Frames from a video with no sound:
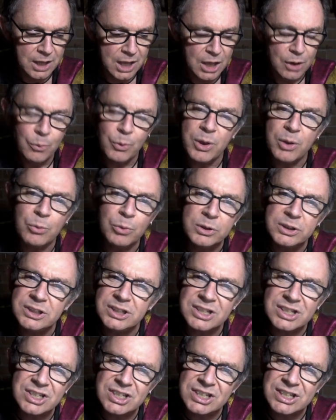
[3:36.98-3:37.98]
We
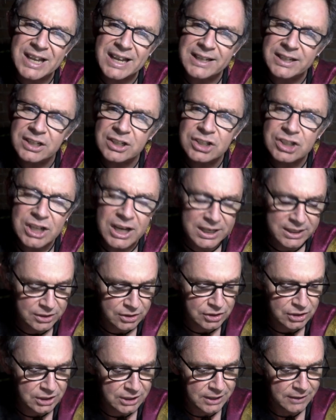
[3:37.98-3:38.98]
wouldn't stand a
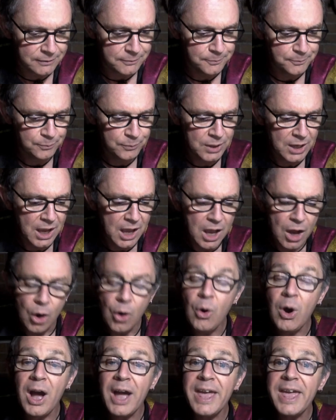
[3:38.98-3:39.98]
chance, you know.
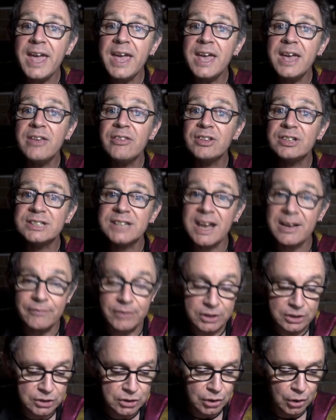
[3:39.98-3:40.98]
Oh, I hear the
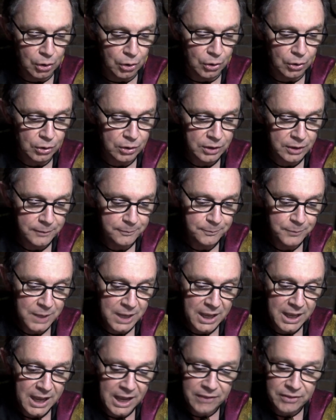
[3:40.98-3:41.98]
tavern talk,
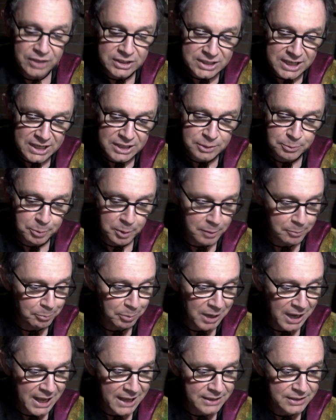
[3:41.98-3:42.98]
and the desperate
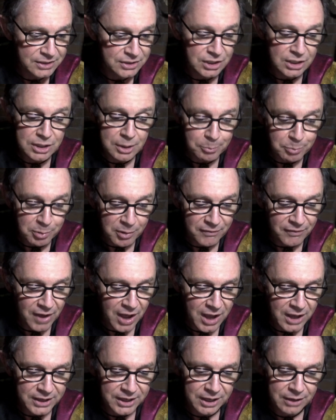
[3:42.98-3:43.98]
plans and the
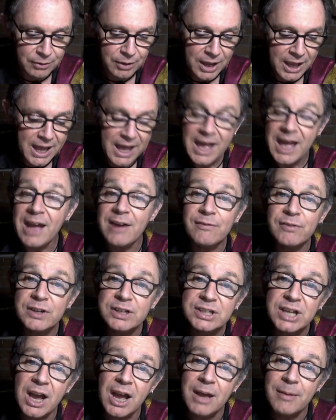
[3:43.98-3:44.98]
bravado every
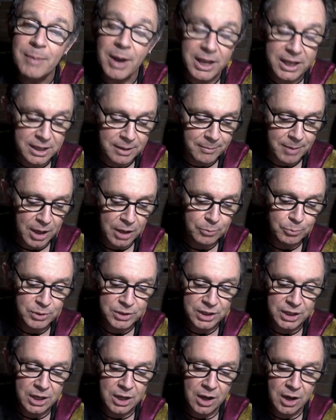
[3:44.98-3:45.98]
time I come home with
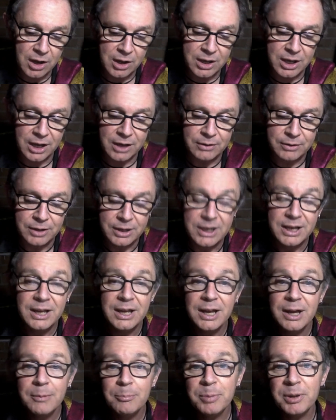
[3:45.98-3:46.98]
a cargo.
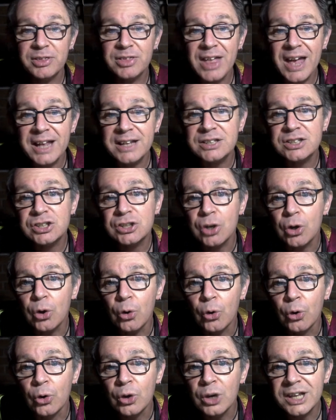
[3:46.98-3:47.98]
But that's
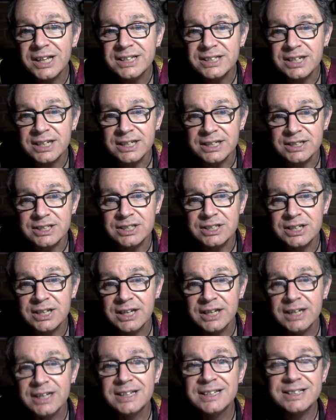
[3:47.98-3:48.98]
all it is,
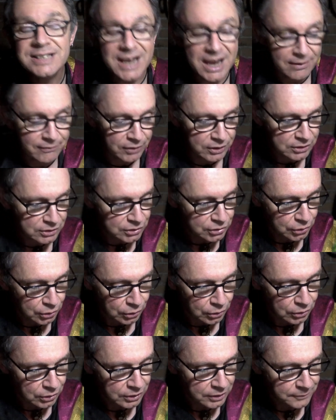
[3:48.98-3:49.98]
tavern
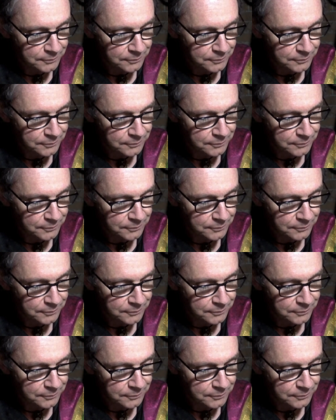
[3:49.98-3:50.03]
talk.